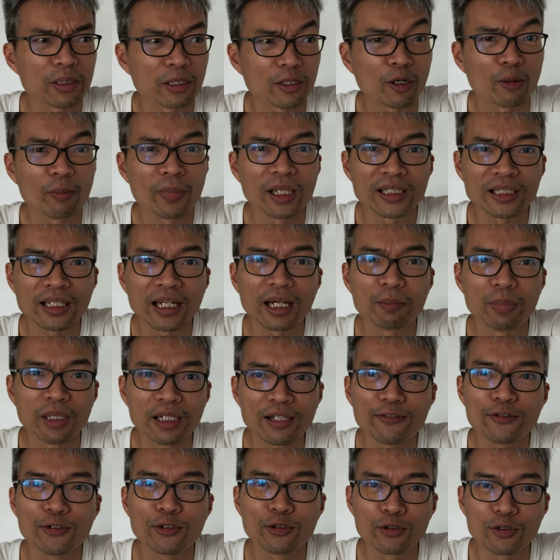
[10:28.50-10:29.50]
comments. I
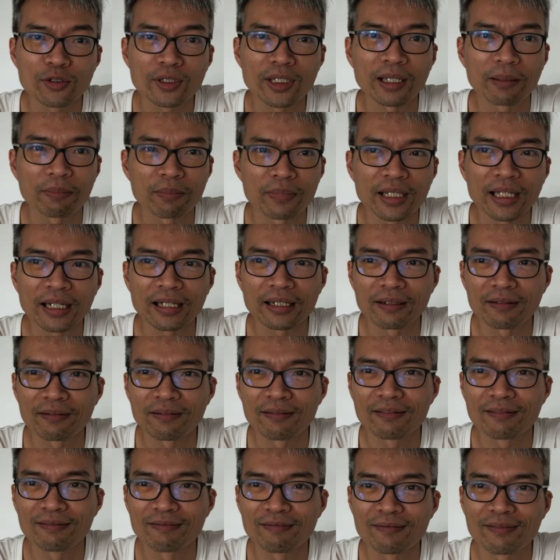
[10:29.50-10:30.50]
believe you too
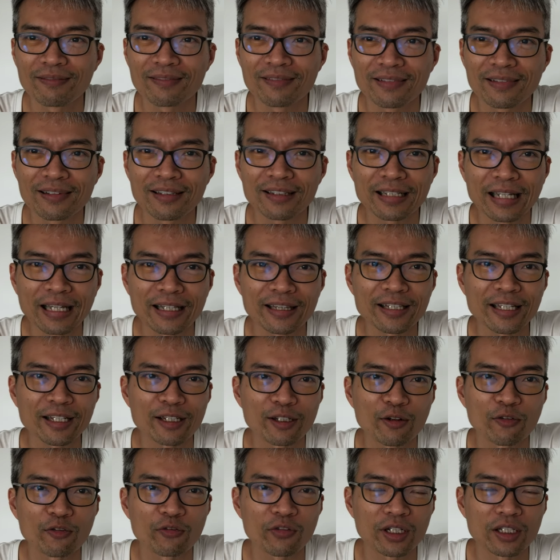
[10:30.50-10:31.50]
can
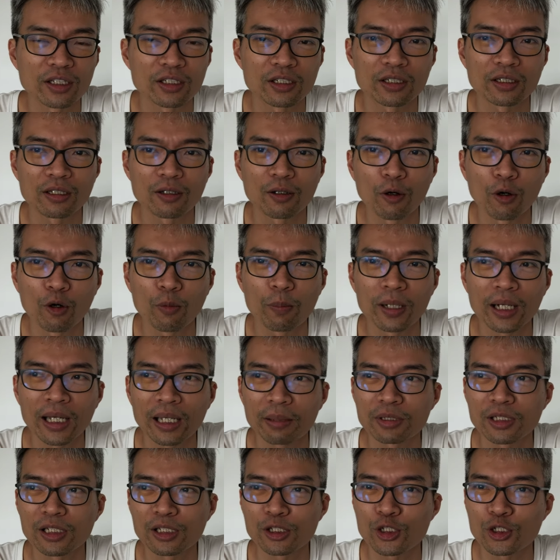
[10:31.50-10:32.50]
tag your friends, or
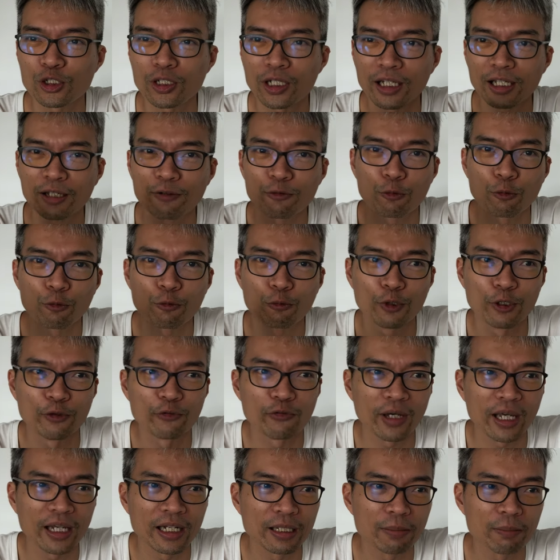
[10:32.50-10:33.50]
perhaps just share
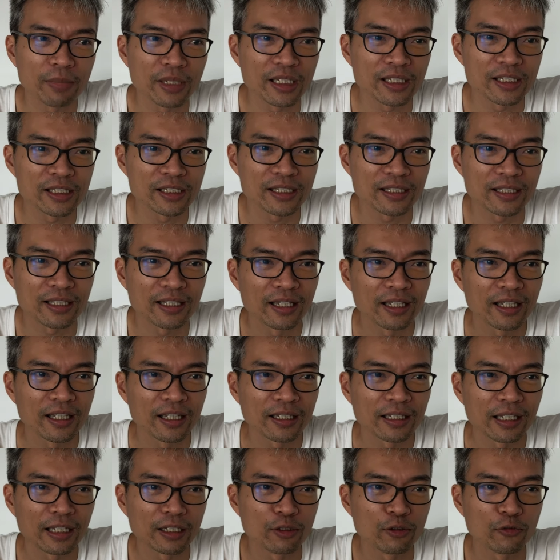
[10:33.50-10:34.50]
with any means
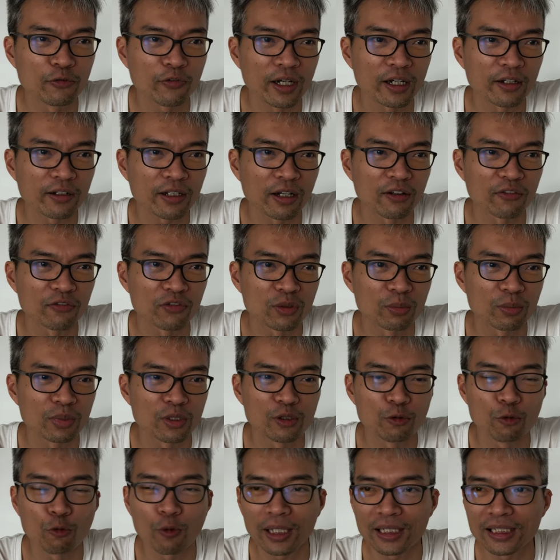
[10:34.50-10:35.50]
that you find
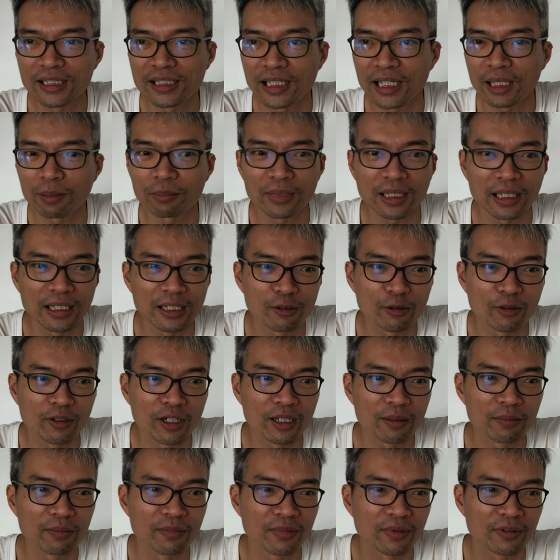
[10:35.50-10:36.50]
comfortable: WhatsApp,
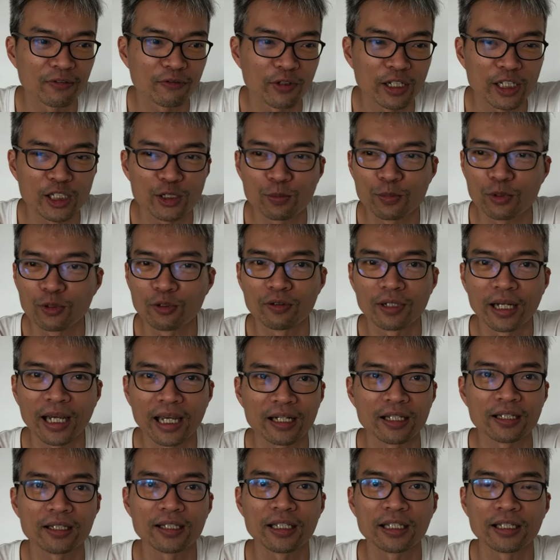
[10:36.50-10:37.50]
Telegram, Facebook,
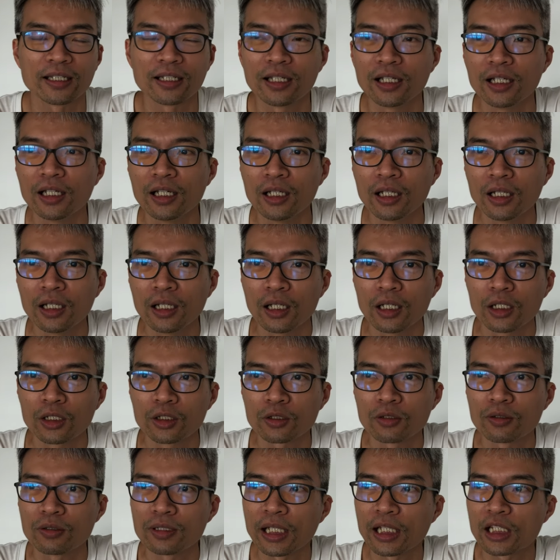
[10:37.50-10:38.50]
anything.
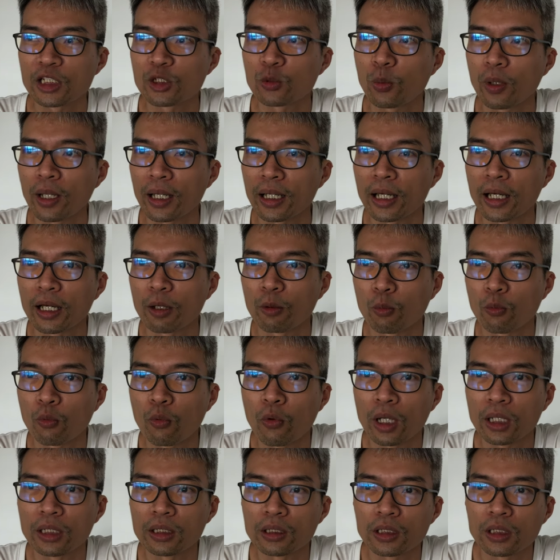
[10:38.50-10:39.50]
So that's what I
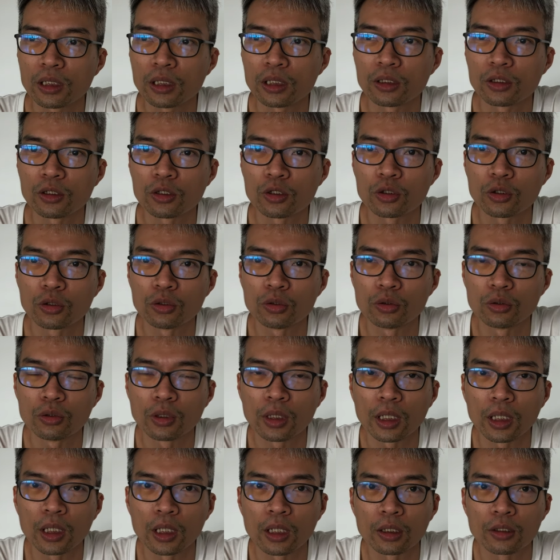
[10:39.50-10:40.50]
wanted to
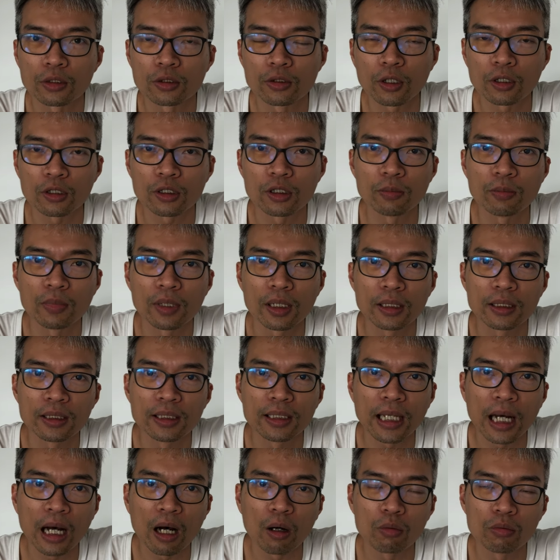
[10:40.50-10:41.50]

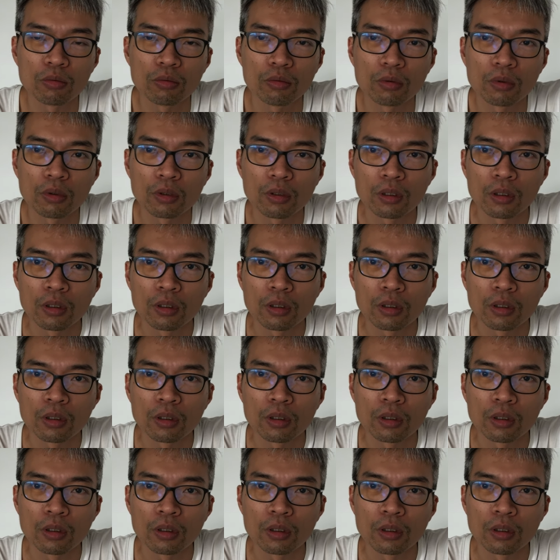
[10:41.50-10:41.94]
document down